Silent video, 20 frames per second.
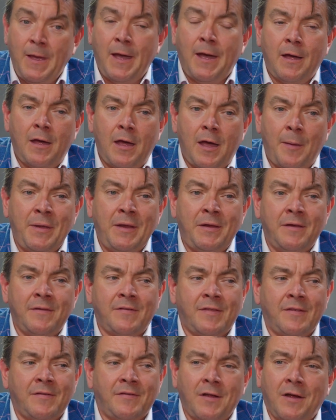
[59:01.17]
Yeah. I mean,
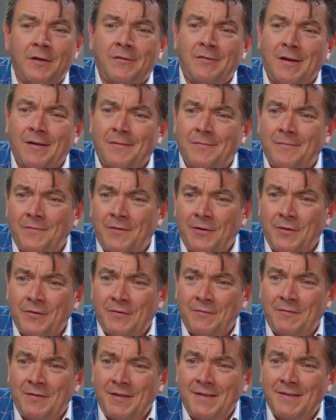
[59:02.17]
it's the Star Trek
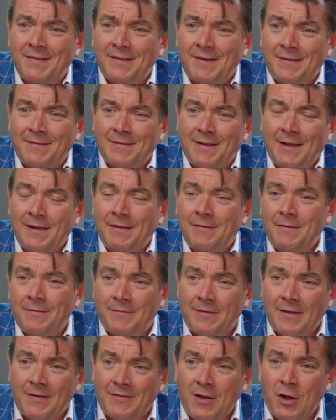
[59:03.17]
philosophy, isn't it? It's like,
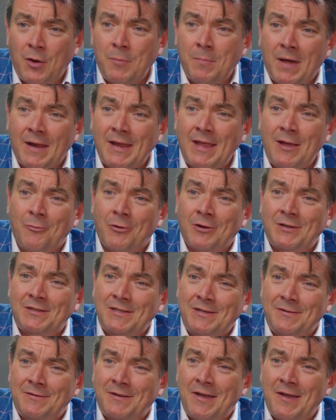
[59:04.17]
if there's no money, what
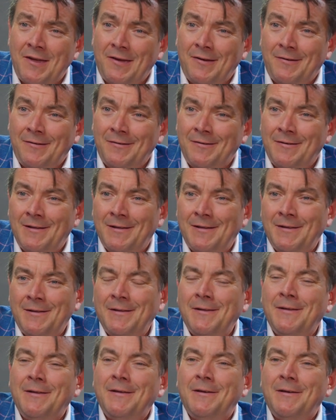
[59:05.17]
do you do?
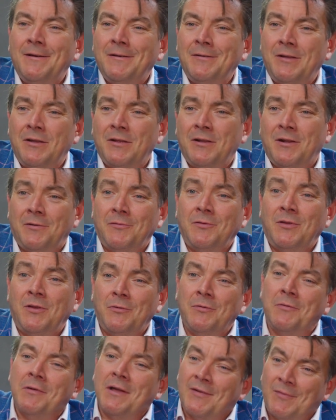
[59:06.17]

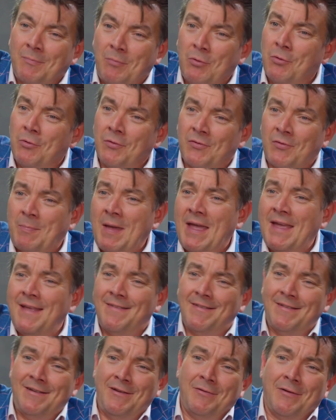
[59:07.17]
You explore
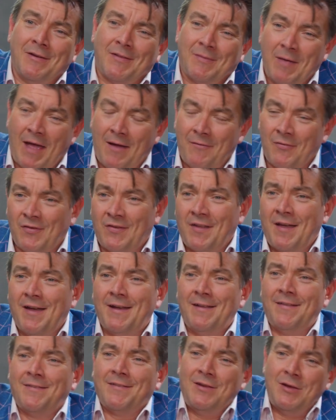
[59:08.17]
space, and you have
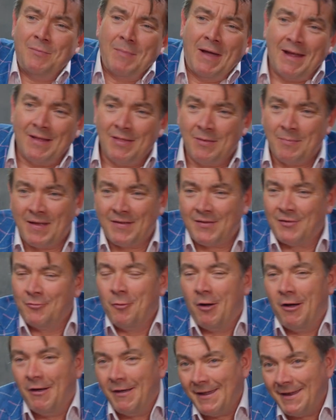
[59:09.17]
science, and you make the best
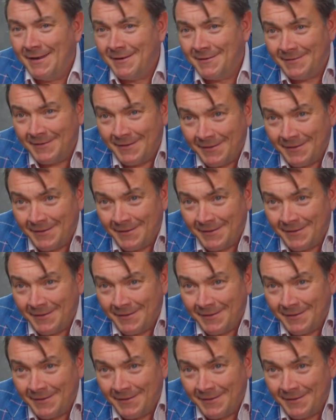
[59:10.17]
wine,